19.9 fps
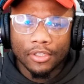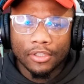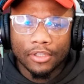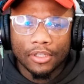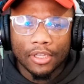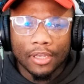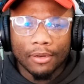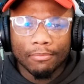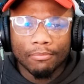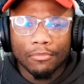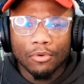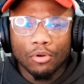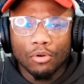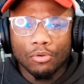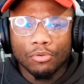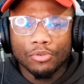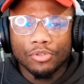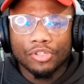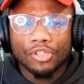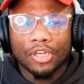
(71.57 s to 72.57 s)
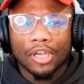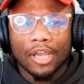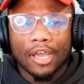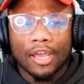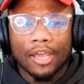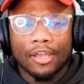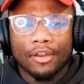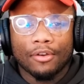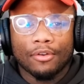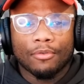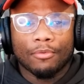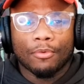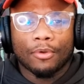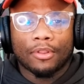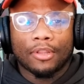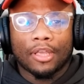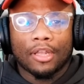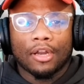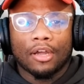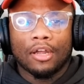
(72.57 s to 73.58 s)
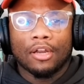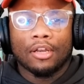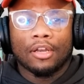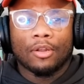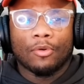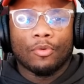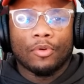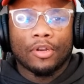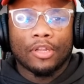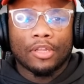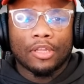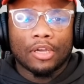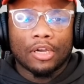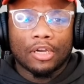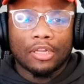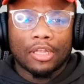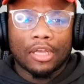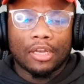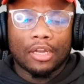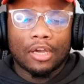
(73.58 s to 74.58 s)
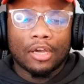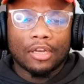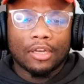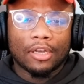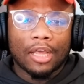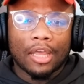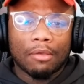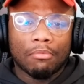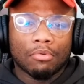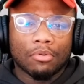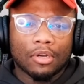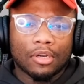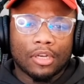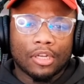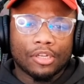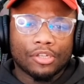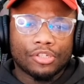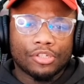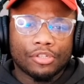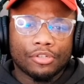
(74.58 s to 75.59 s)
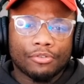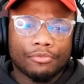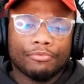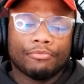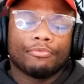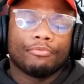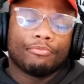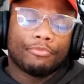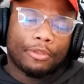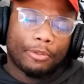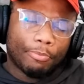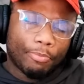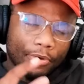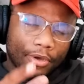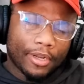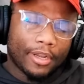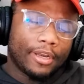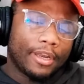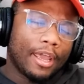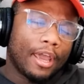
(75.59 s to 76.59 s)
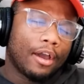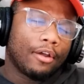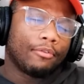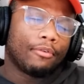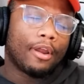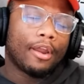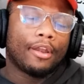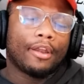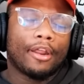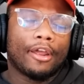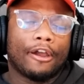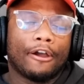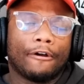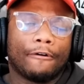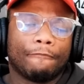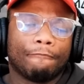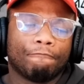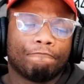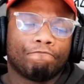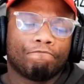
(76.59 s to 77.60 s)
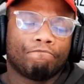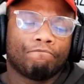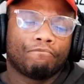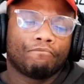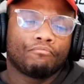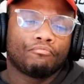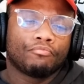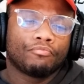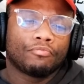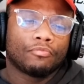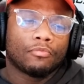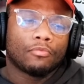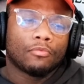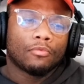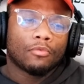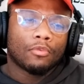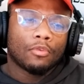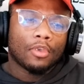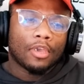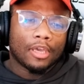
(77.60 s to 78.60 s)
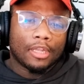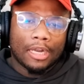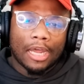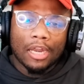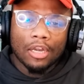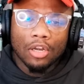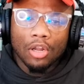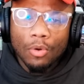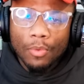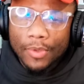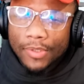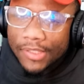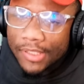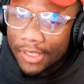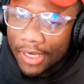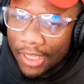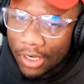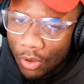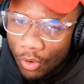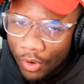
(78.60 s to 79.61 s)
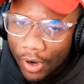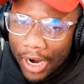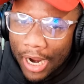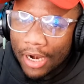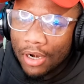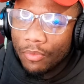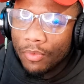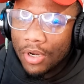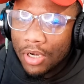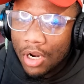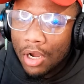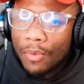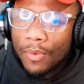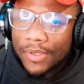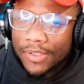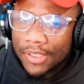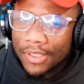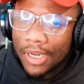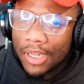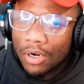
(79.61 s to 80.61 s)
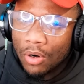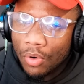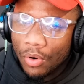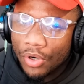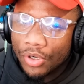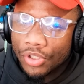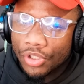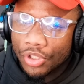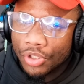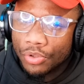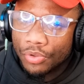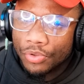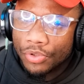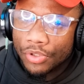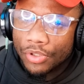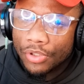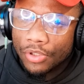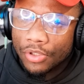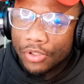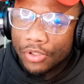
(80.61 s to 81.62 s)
that moonshine with that that unlabeled edition. You put it down right now. And I know what's in that. We know what's in that orange juice.